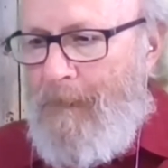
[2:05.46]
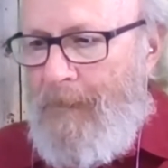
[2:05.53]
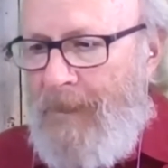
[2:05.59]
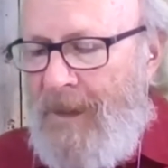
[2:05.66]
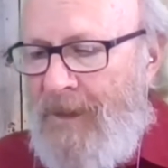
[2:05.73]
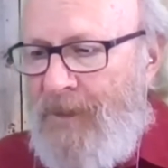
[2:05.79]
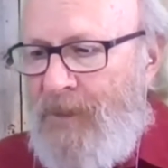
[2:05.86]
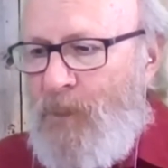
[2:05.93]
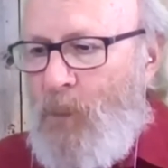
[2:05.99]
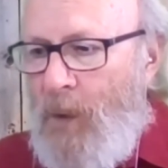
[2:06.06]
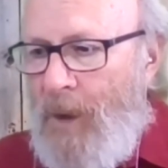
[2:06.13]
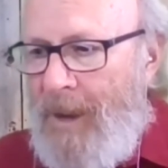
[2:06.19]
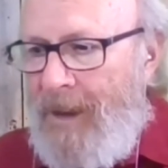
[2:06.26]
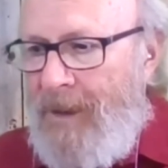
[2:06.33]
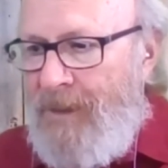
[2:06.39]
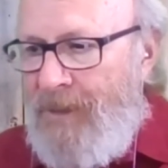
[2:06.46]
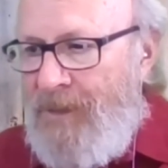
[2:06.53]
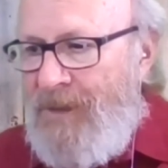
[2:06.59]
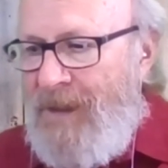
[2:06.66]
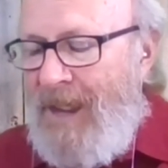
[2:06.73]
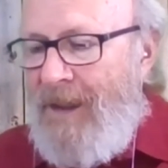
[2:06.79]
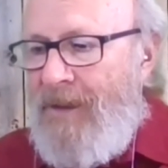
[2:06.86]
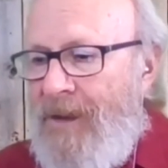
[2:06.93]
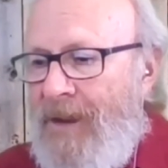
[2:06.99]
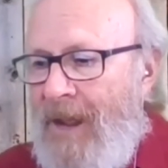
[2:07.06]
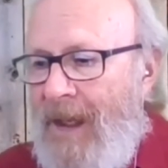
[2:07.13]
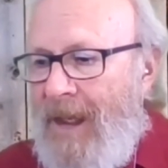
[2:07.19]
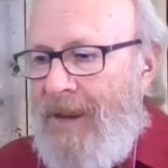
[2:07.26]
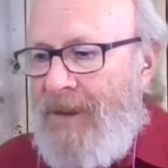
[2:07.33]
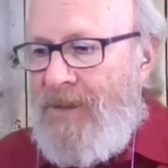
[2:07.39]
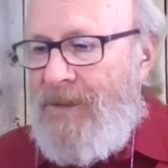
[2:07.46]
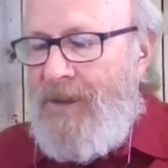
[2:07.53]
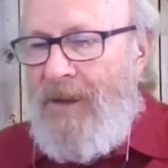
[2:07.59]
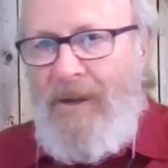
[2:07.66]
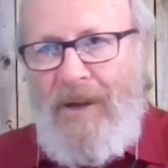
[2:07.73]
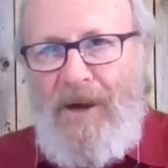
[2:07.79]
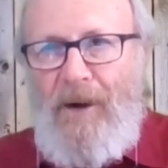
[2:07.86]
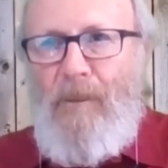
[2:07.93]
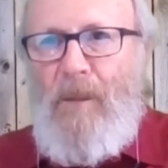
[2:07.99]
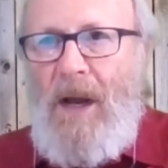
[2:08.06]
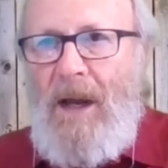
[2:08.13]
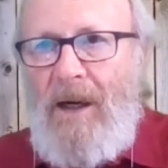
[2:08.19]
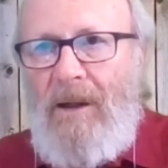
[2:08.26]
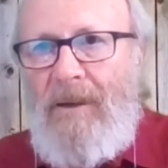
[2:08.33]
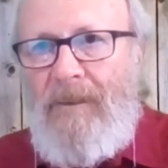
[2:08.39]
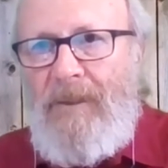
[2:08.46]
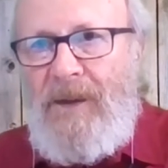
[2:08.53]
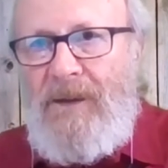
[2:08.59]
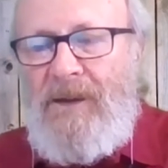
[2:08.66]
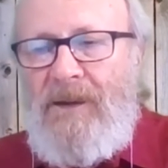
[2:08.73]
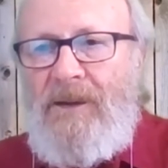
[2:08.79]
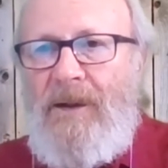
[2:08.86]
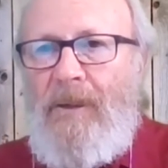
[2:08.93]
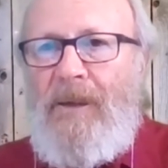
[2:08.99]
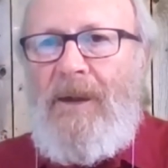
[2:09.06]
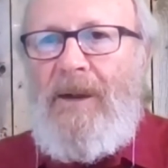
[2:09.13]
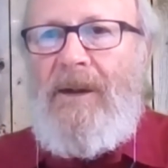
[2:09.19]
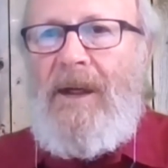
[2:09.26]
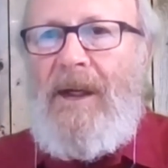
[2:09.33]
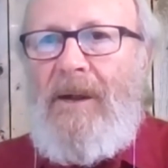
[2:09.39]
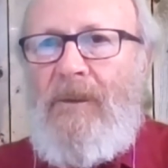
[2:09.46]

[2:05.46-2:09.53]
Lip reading: is working to standardize their model. This is something that